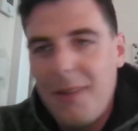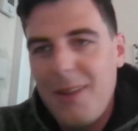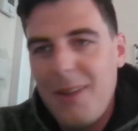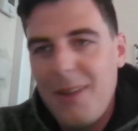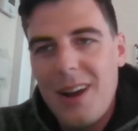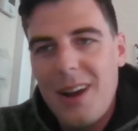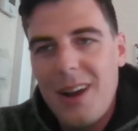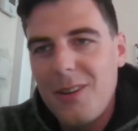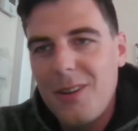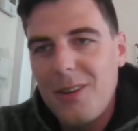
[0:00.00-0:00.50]

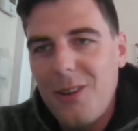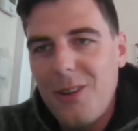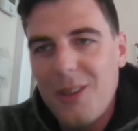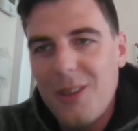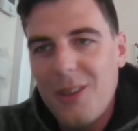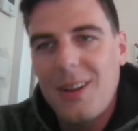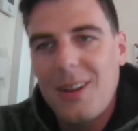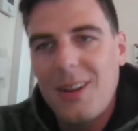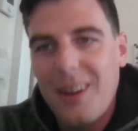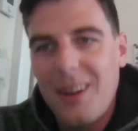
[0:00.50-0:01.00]
We are
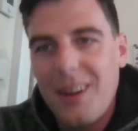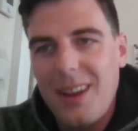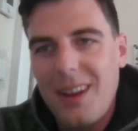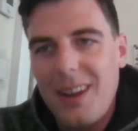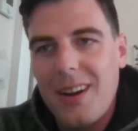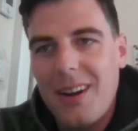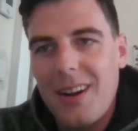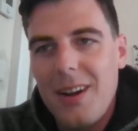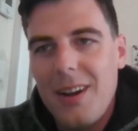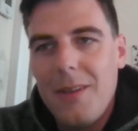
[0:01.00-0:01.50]
not
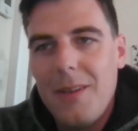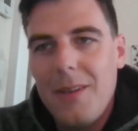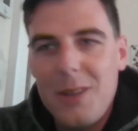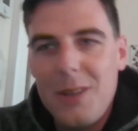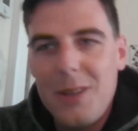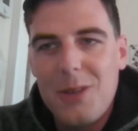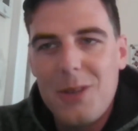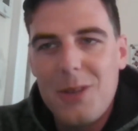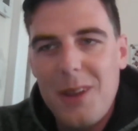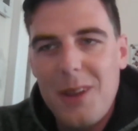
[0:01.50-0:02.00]
clear
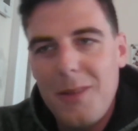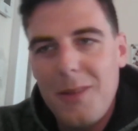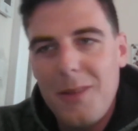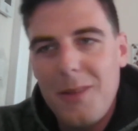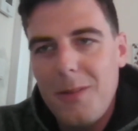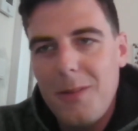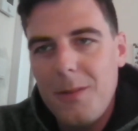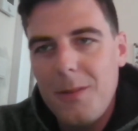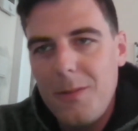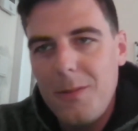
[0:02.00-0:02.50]
which
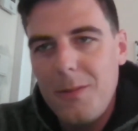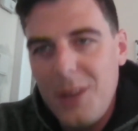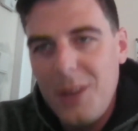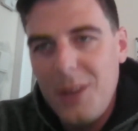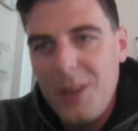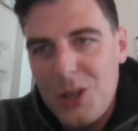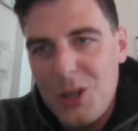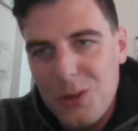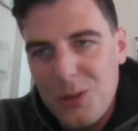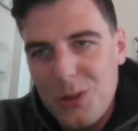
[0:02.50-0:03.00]
way
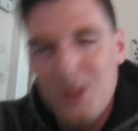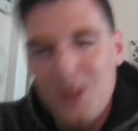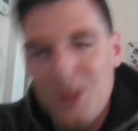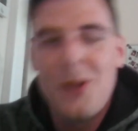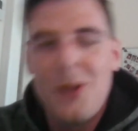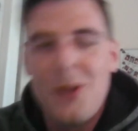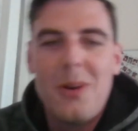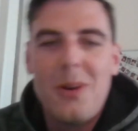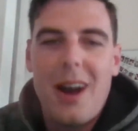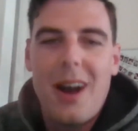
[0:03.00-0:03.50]
we should
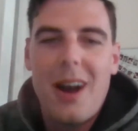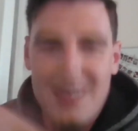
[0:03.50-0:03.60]
go.